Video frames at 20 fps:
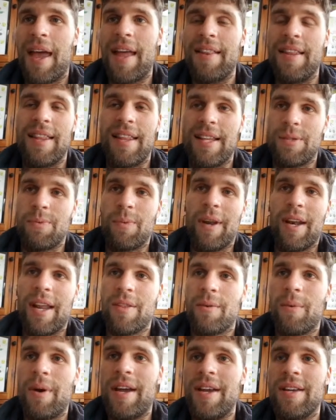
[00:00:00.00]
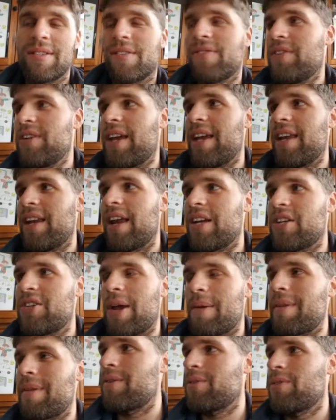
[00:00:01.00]
And then there's one other way is if you get like
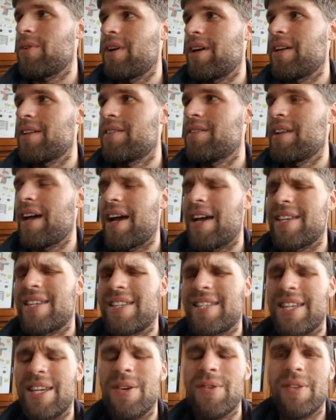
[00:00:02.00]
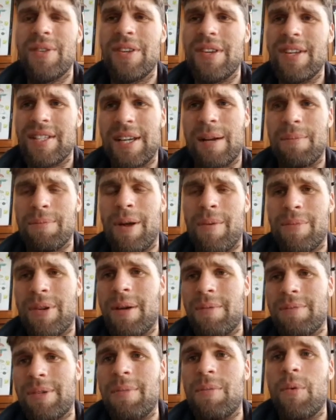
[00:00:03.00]
under a, a steel and then you jump, jump,
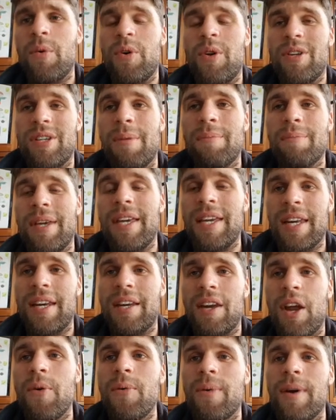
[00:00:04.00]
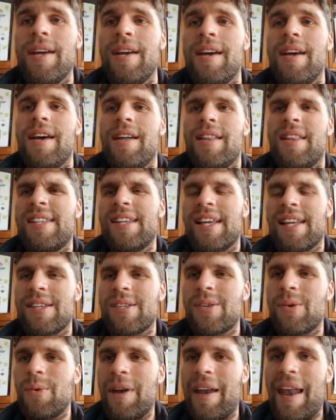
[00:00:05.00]
jump, jump, or you're jumping and getting nowhere. There's like
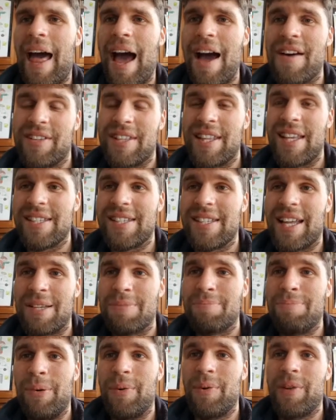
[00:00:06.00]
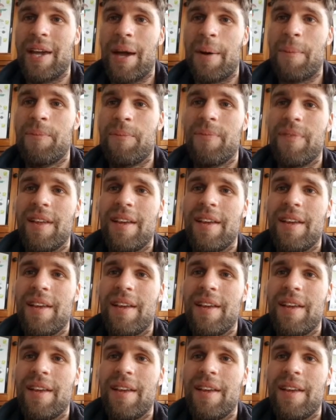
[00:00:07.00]
this little lava that starts building up.